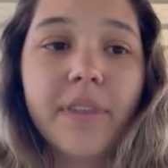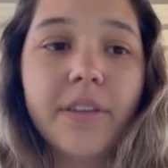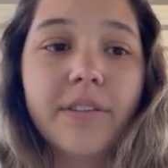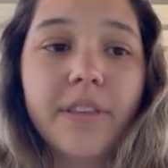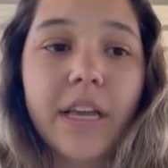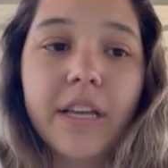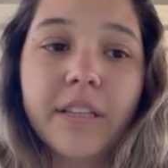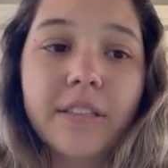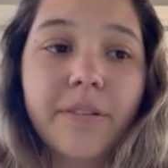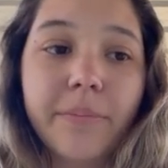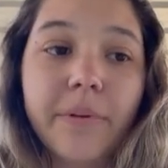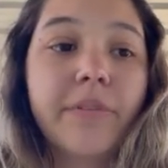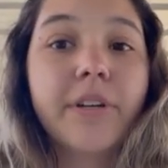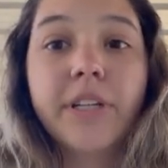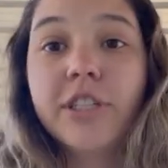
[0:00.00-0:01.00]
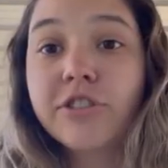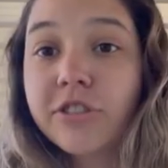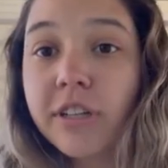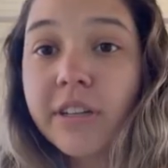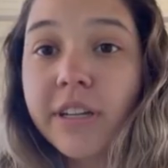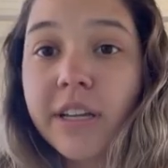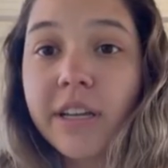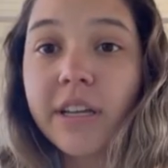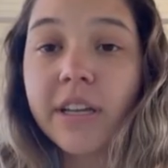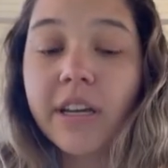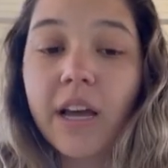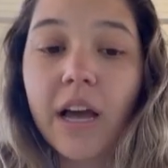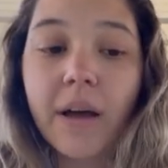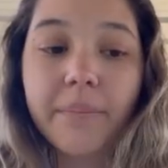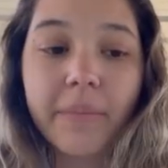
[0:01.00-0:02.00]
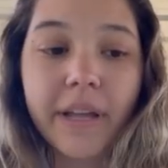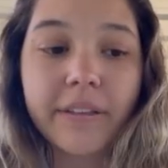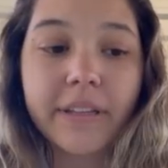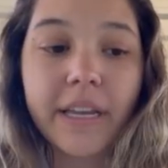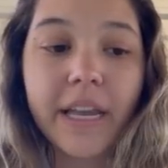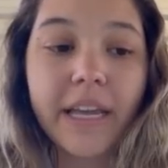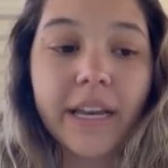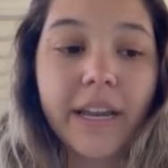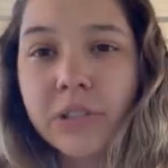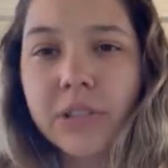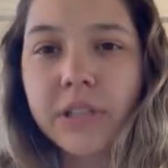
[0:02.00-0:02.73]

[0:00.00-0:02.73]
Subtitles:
things have been really struggling lately, and